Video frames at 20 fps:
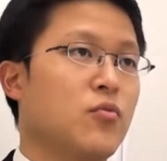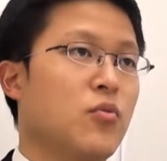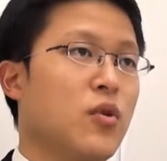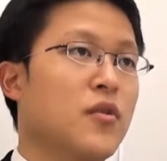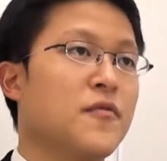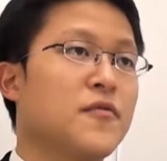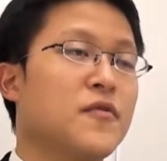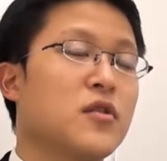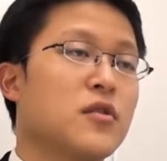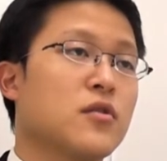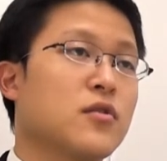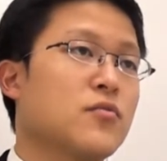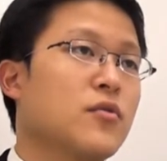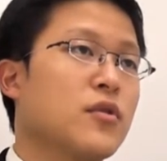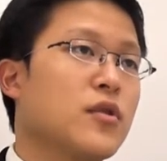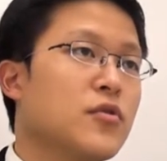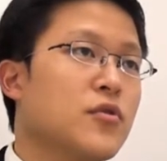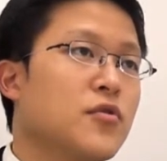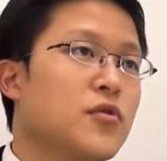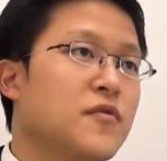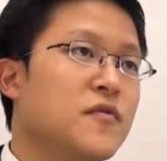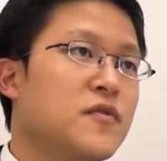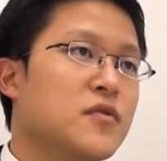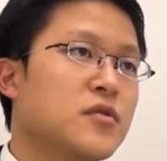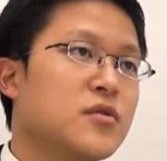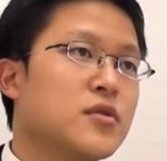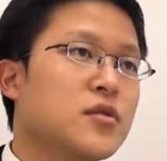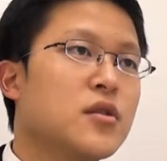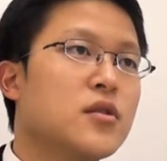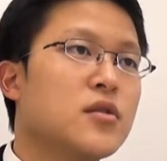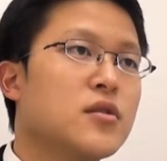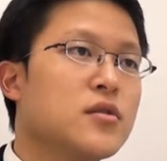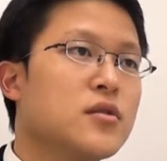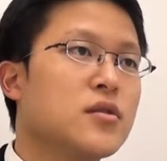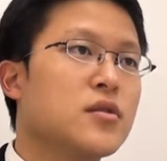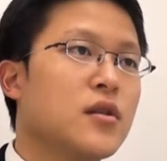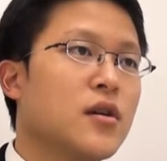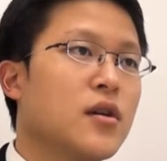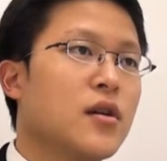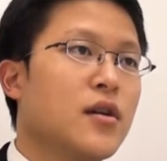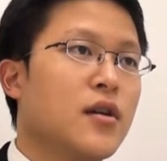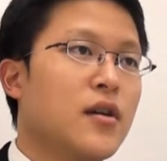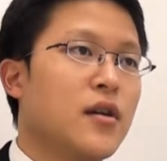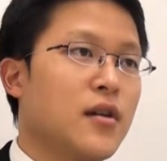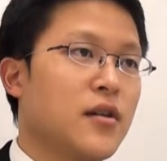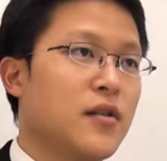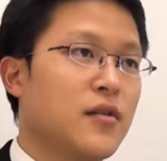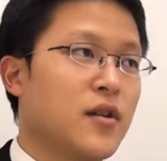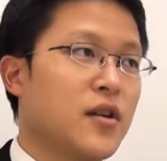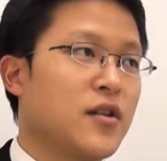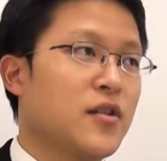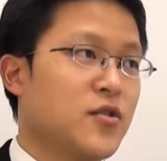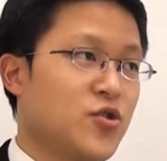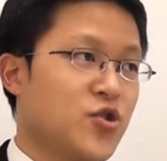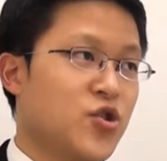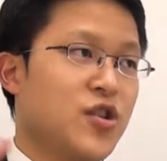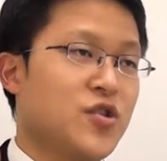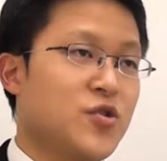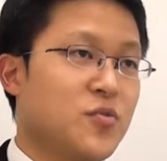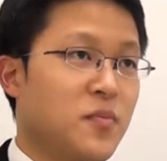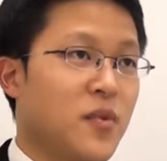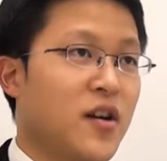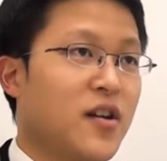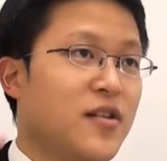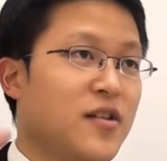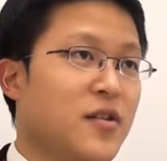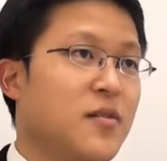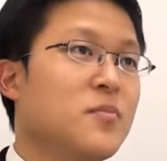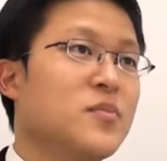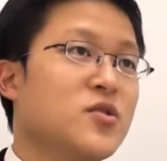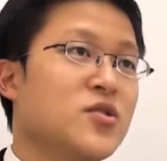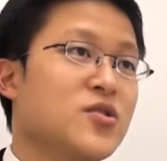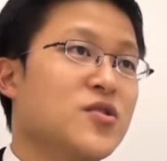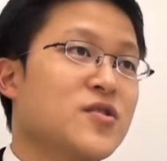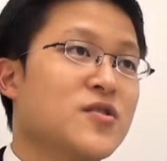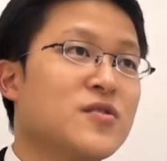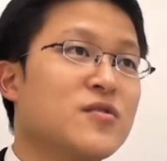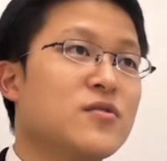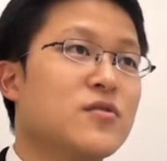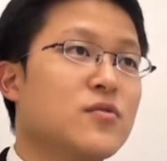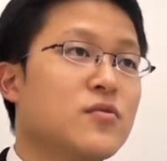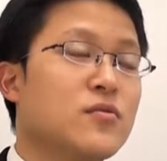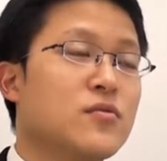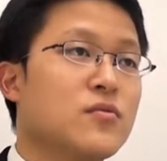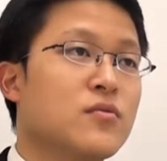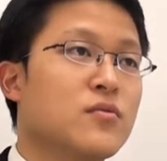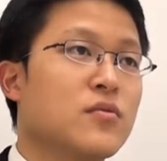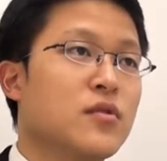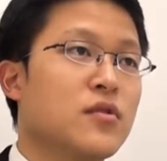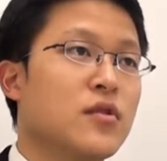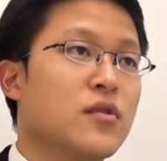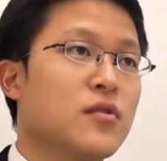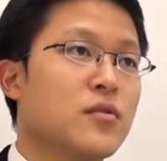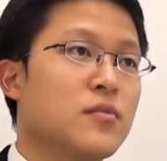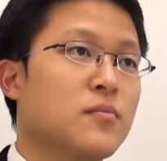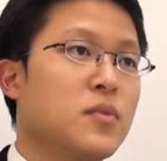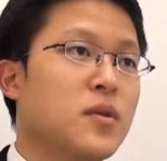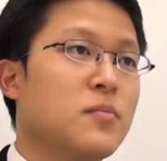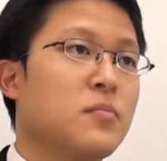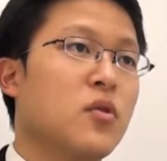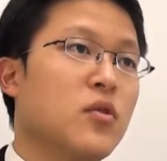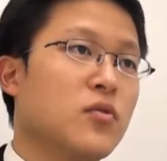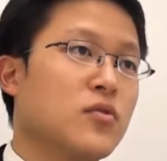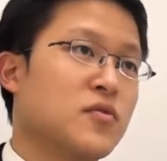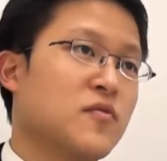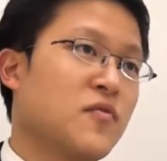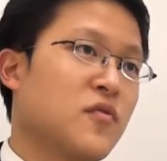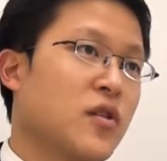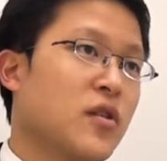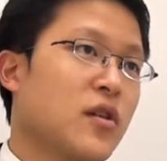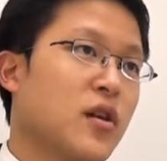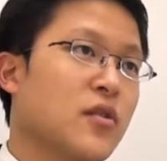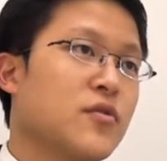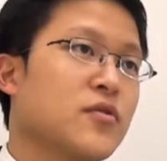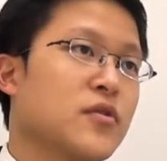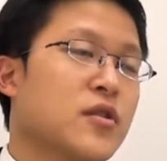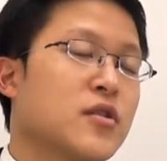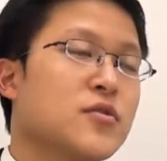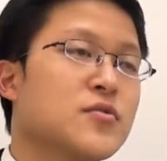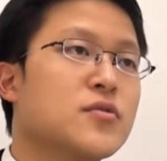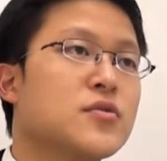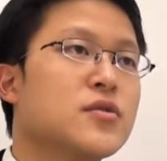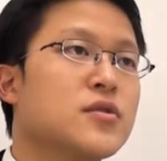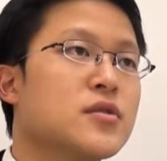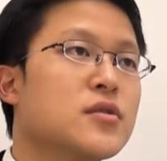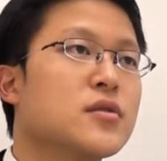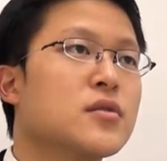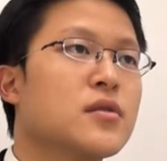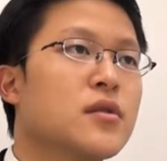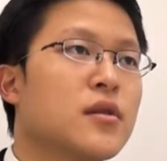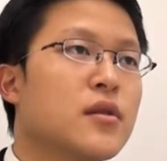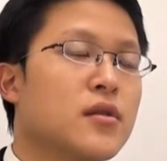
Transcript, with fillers: one of the Korean universities and kind of changed my images to the peoples from other countries.